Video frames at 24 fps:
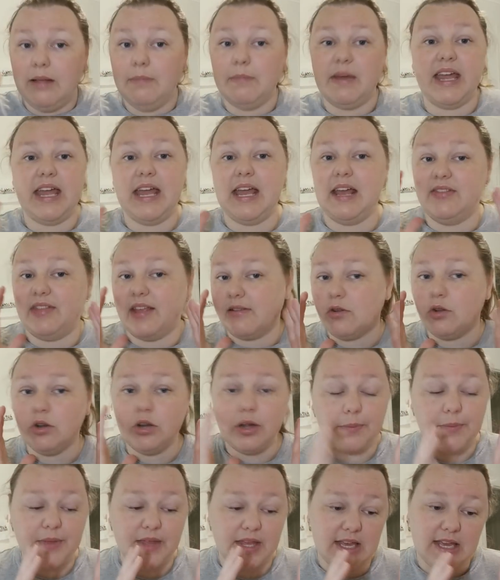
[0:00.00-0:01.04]
in my head. That's
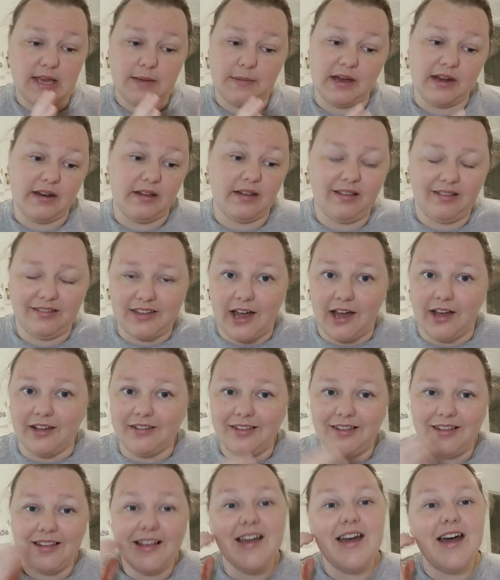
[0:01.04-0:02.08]
all I'm thinking about is
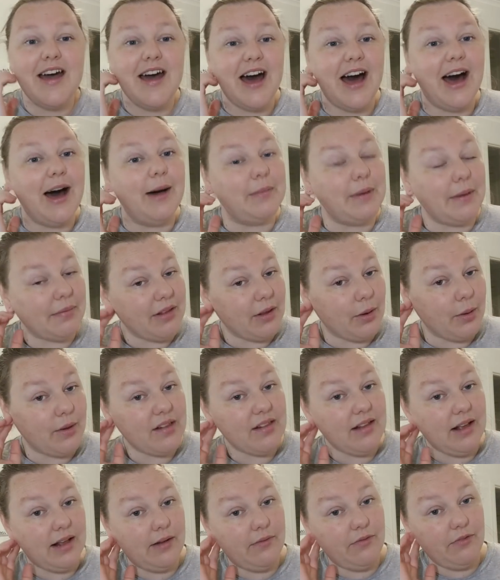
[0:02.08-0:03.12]
starts. Um, I'm so
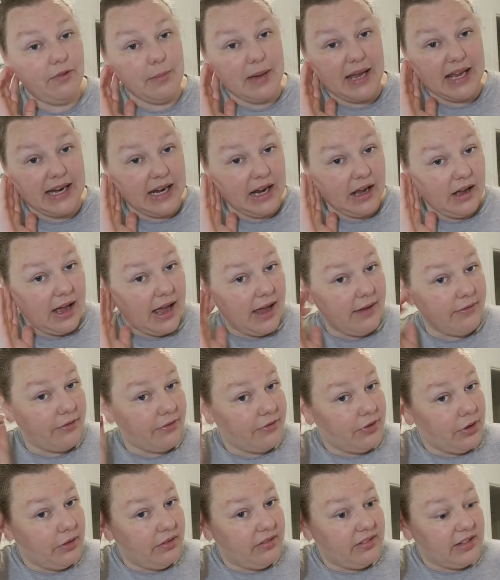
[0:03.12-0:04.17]
excited for Mania. I have a
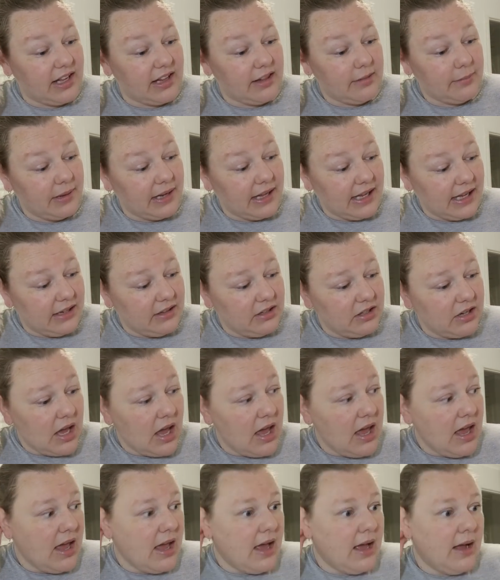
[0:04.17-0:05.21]
few starts planned.
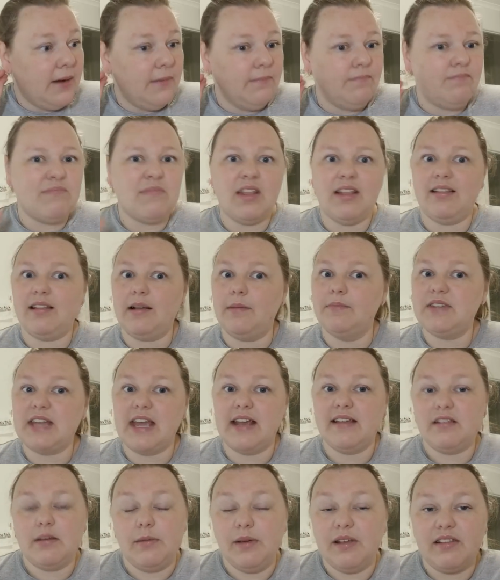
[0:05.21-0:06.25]
Some
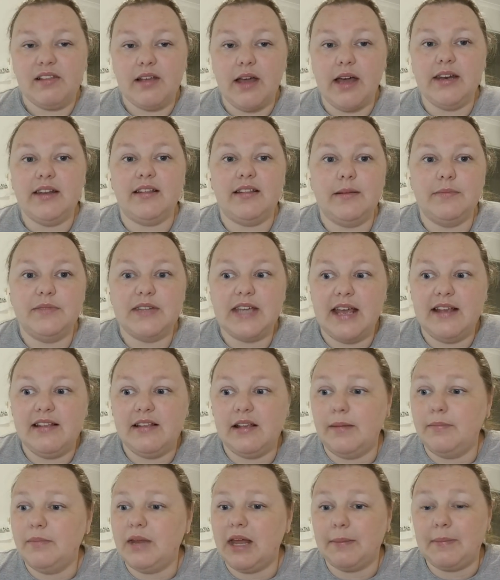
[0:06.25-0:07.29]
days I'm excited. Some
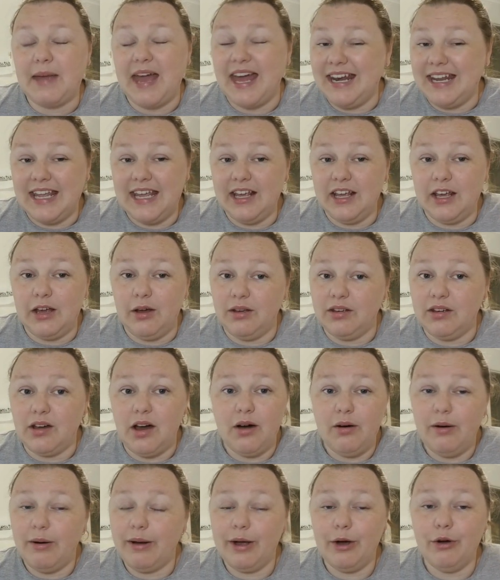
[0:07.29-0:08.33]
days I'm like panicking, going,
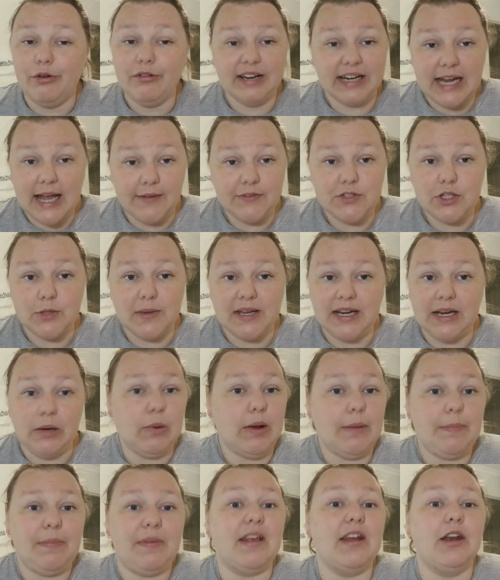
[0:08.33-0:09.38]
"Oh, I already have too many
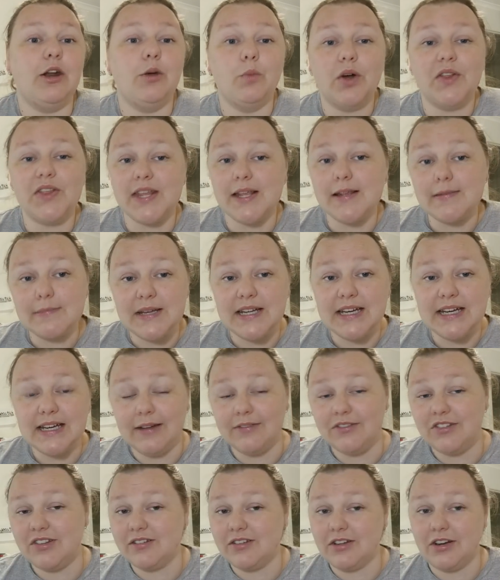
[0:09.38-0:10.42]
WIPs. I don't want this many.
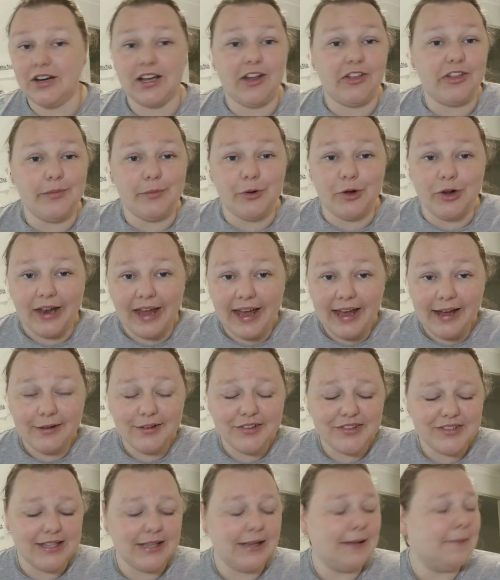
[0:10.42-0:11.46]
I've just got to cut them all
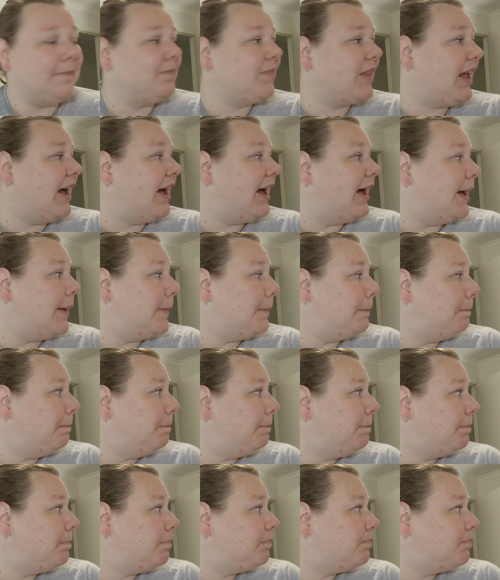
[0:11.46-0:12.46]
out." Um,